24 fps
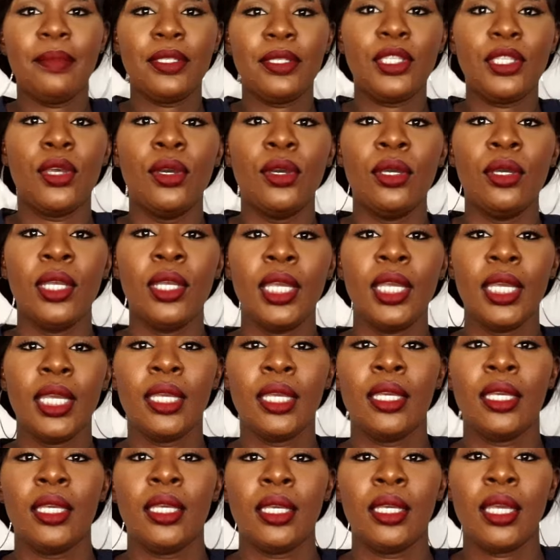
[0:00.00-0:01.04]
So,
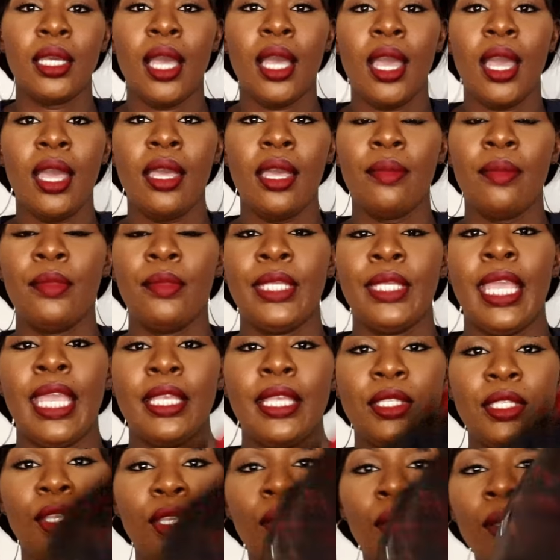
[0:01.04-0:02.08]

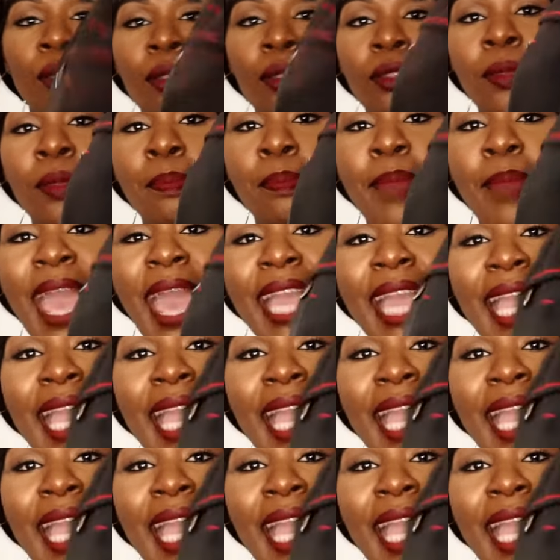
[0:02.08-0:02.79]
so the bag